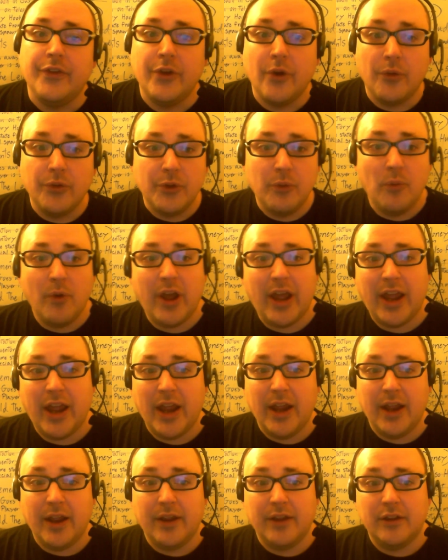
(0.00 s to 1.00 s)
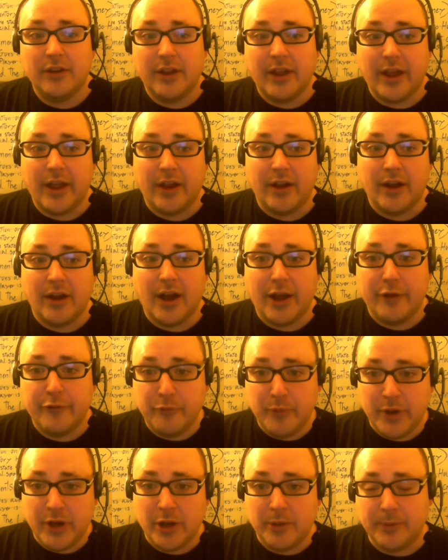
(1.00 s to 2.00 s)
the only way that I've
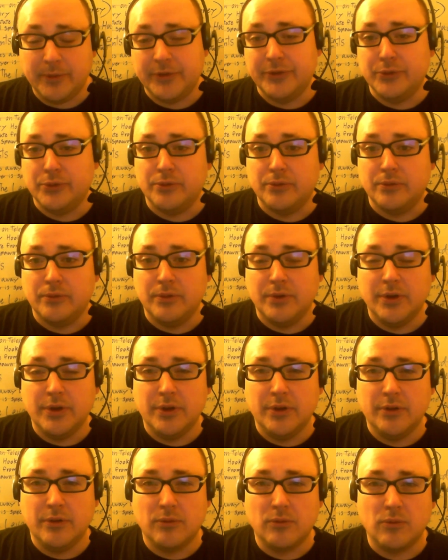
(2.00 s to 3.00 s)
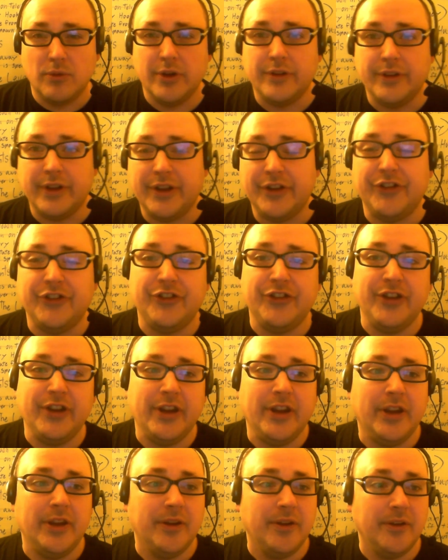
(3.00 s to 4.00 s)
been able to really
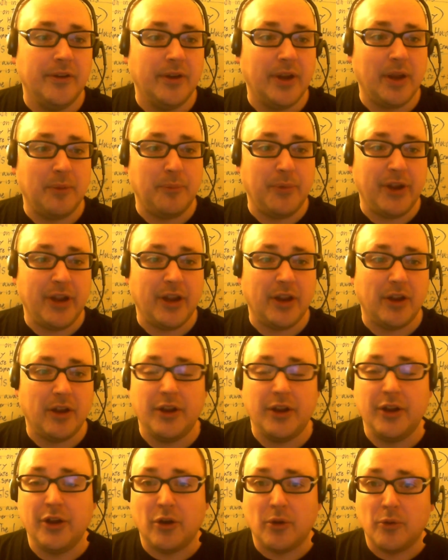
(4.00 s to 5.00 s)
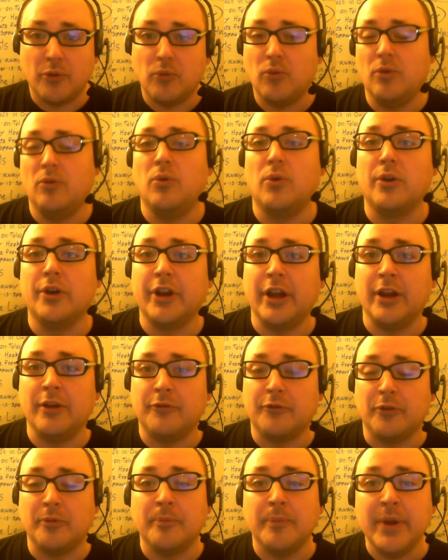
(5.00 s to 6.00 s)
see it being, working
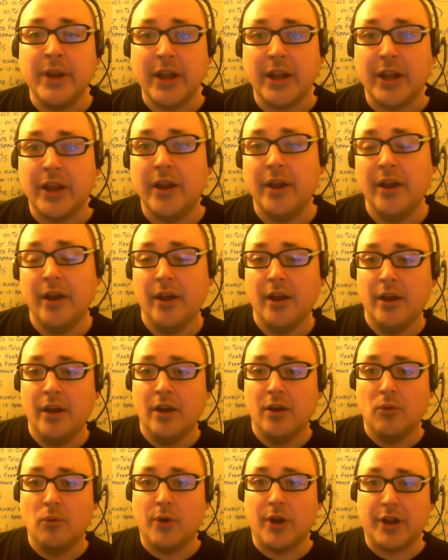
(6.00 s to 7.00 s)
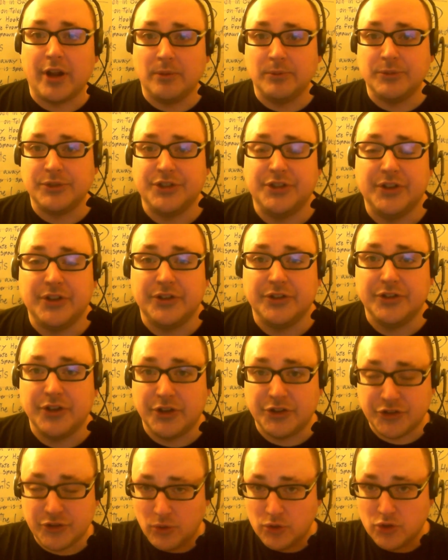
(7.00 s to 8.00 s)
for me when it comes to
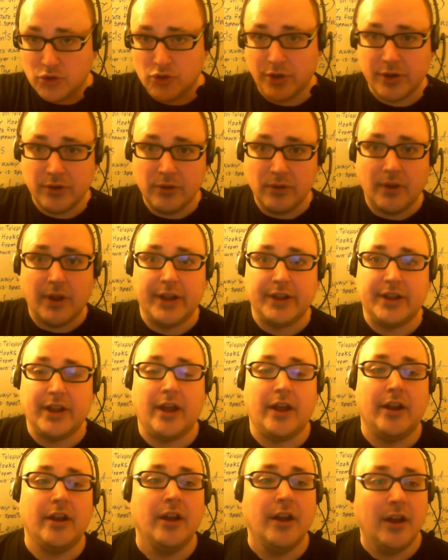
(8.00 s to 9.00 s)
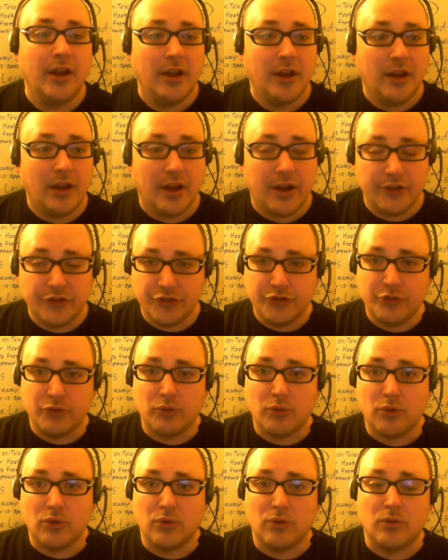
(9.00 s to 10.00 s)
a slow trickle like that is
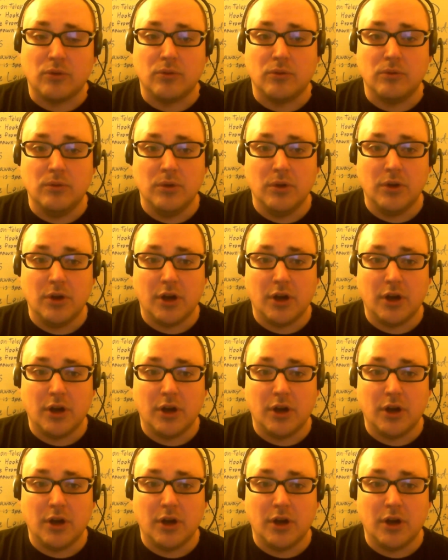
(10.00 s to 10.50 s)
through